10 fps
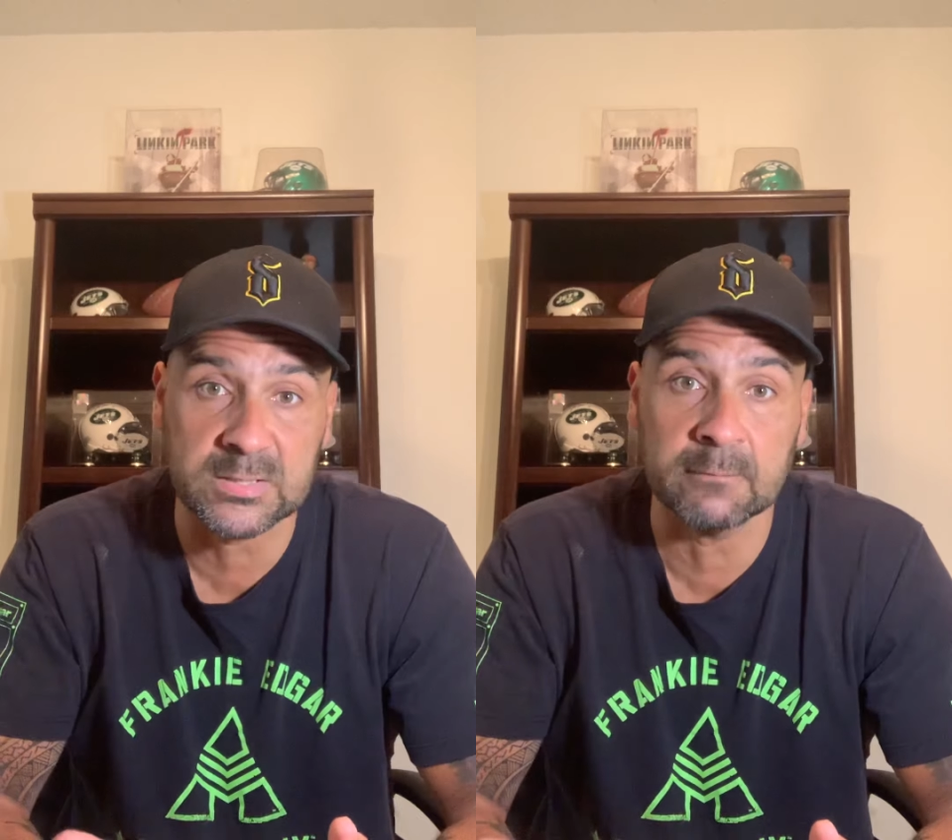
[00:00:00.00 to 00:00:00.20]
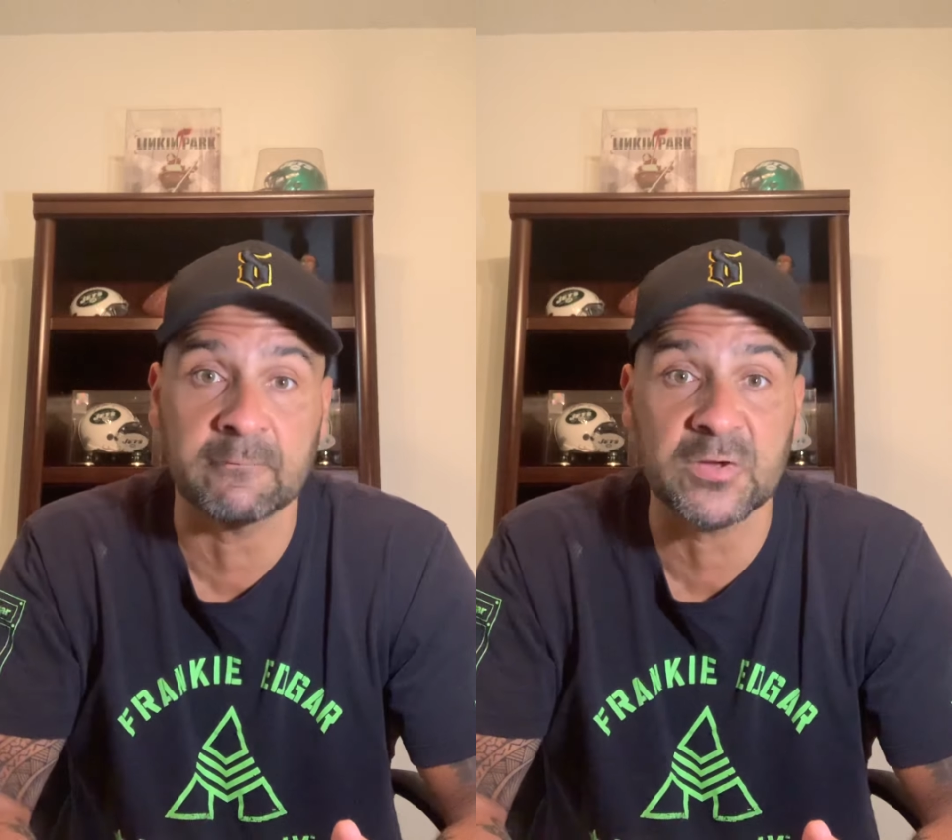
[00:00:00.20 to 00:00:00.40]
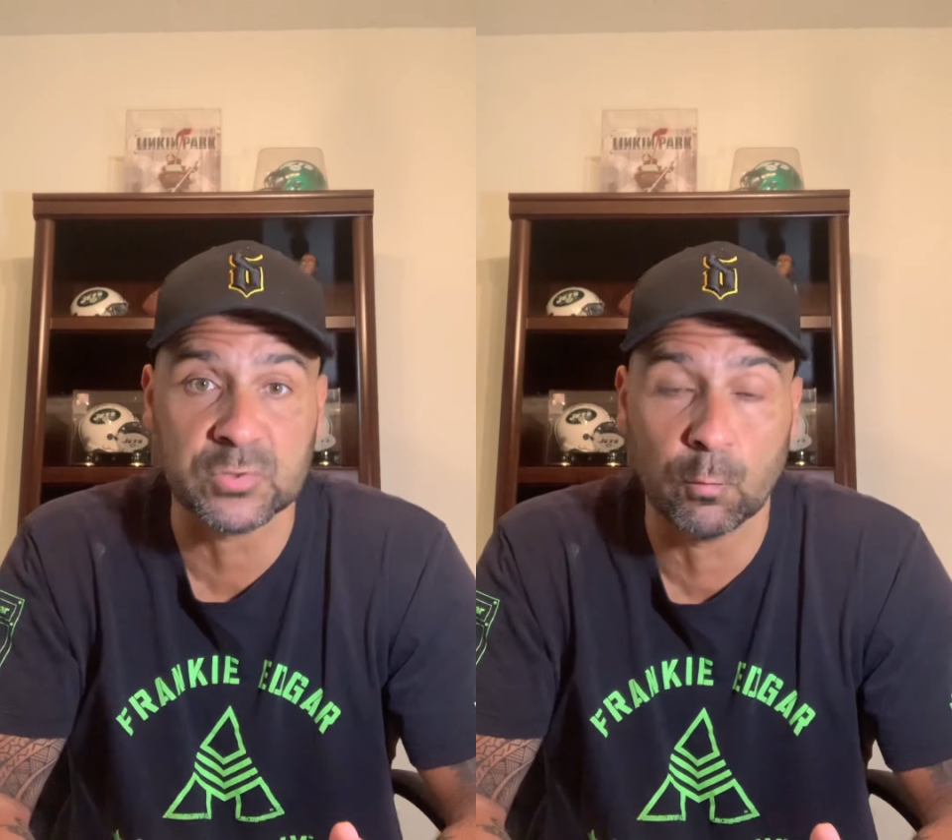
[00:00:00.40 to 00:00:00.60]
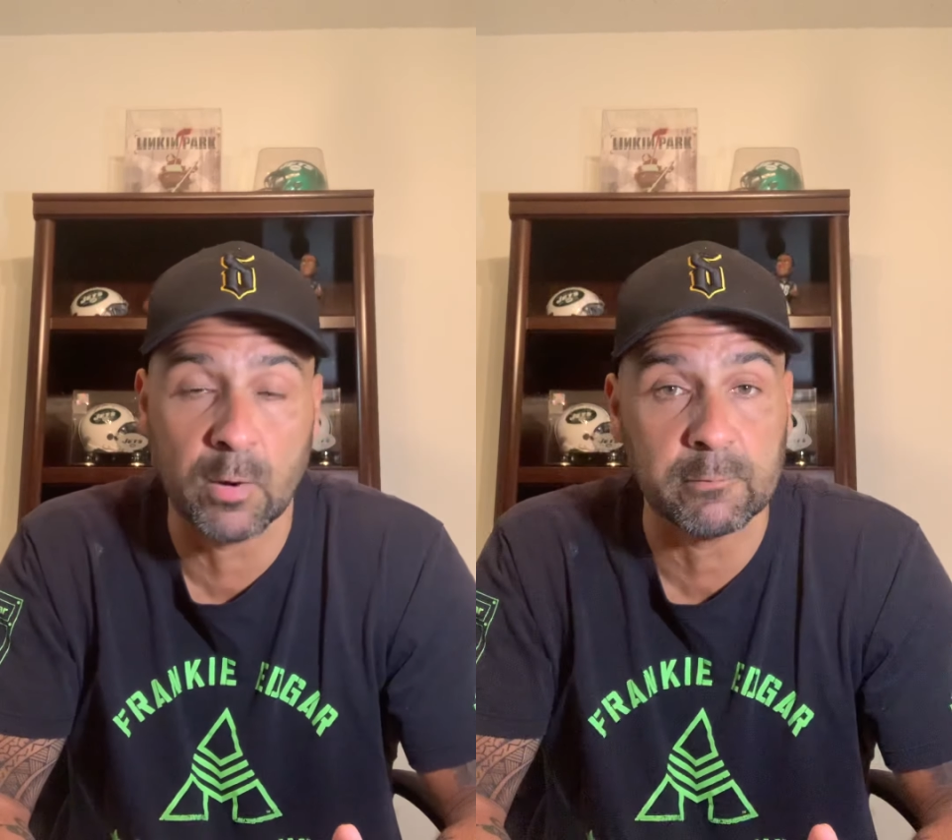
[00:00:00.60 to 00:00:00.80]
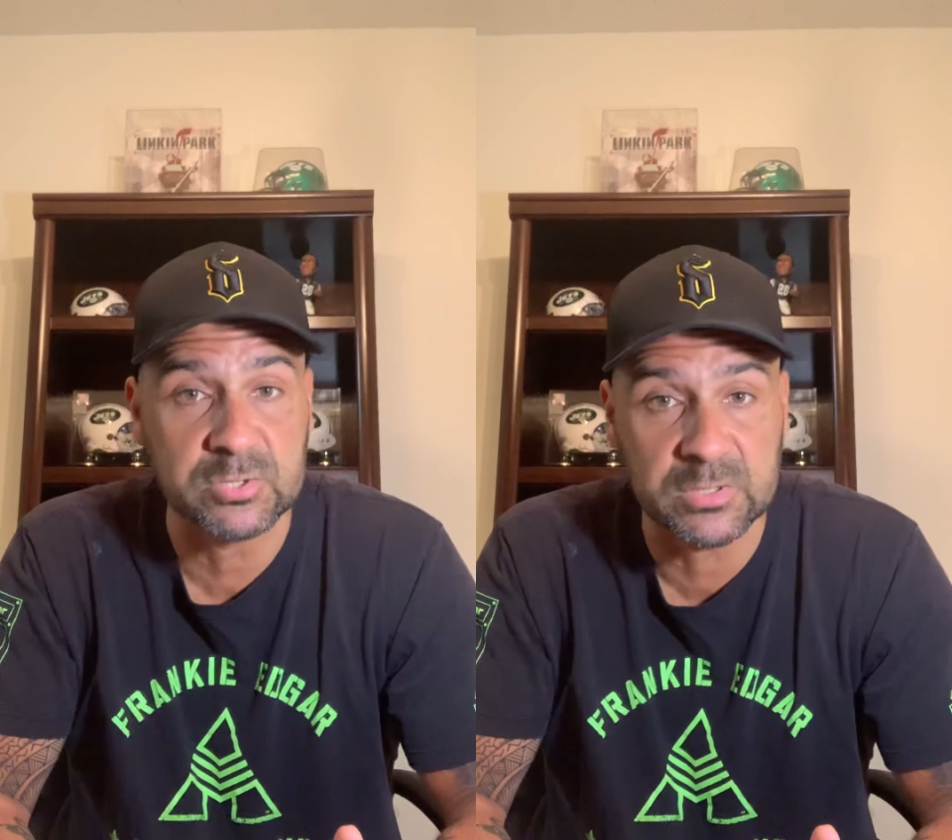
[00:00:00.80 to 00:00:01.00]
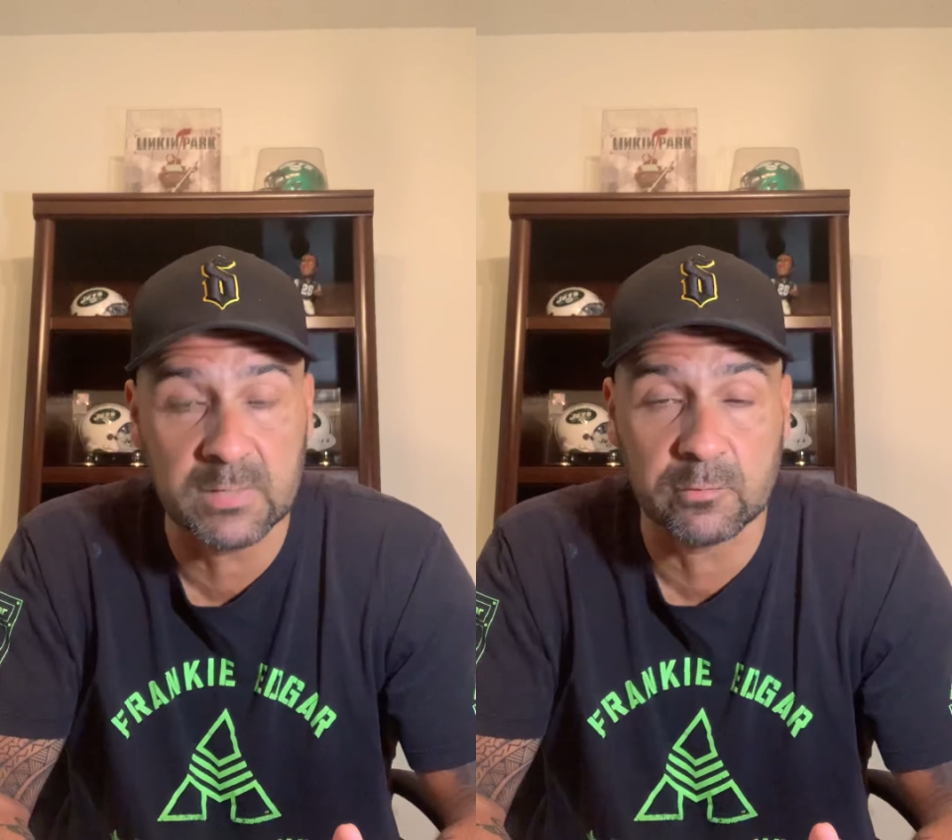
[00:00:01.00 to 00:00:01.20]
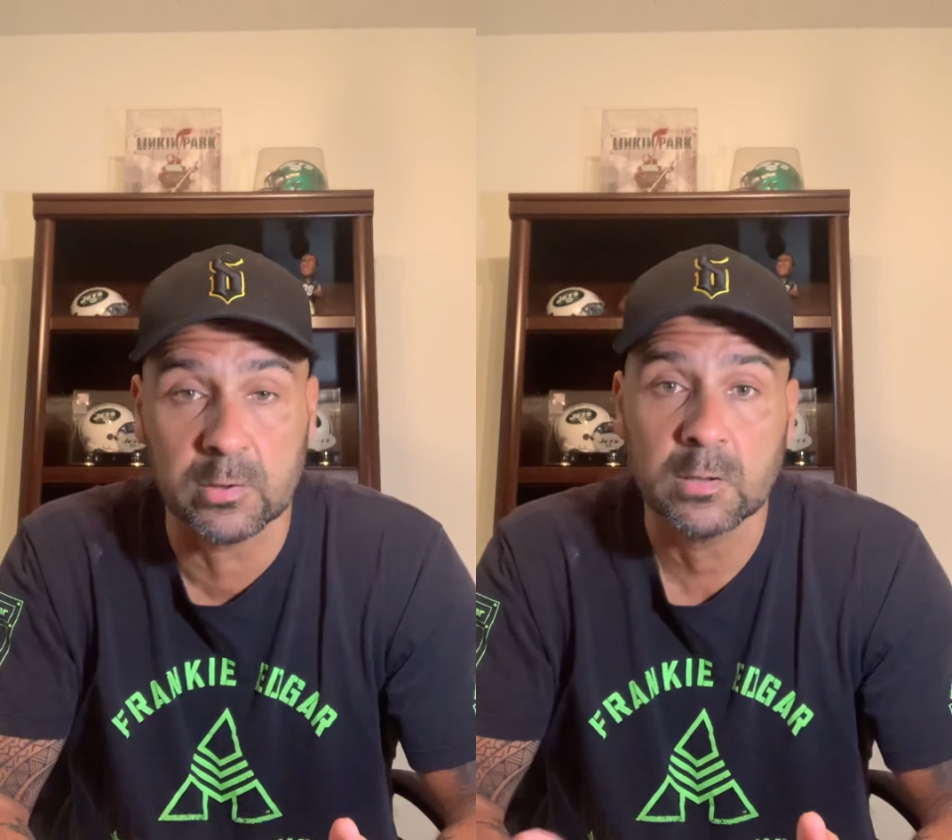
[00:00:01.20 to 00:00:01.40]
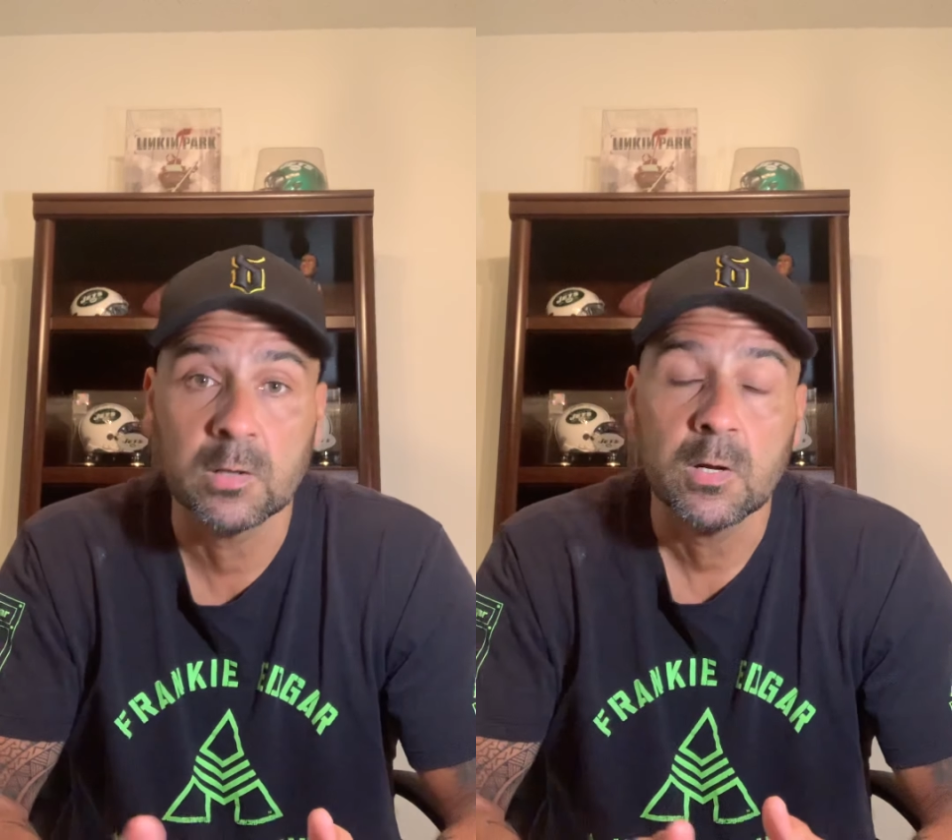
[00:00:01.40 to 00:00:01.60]
of a veteran wide
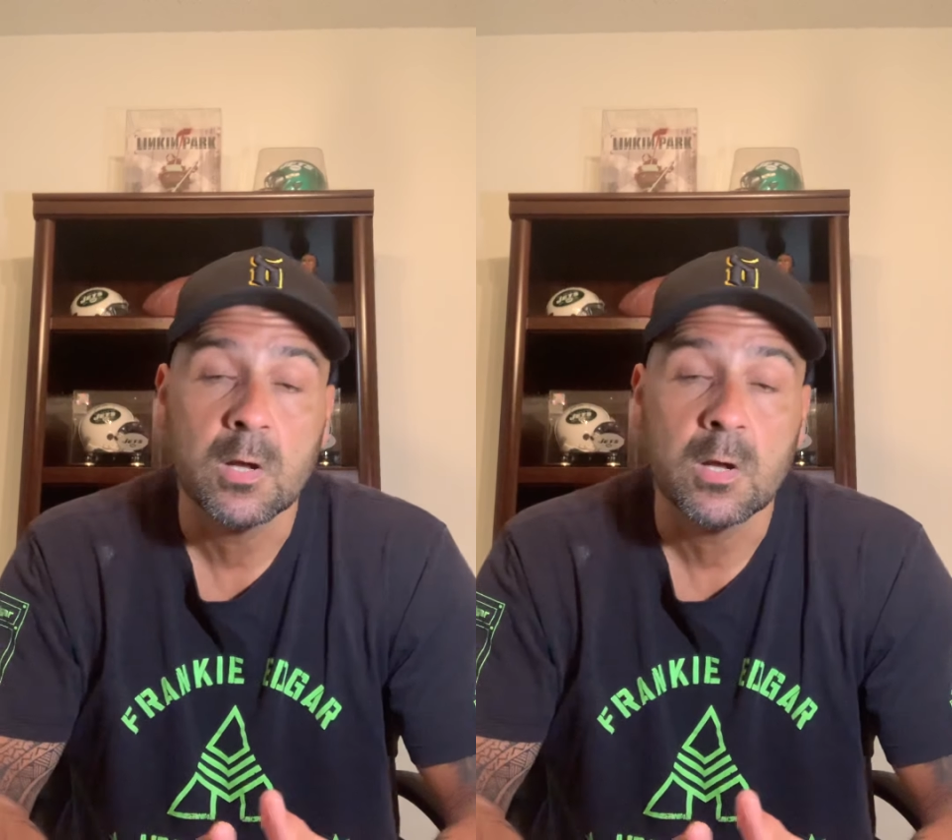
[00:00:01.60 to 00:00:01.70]
receiver.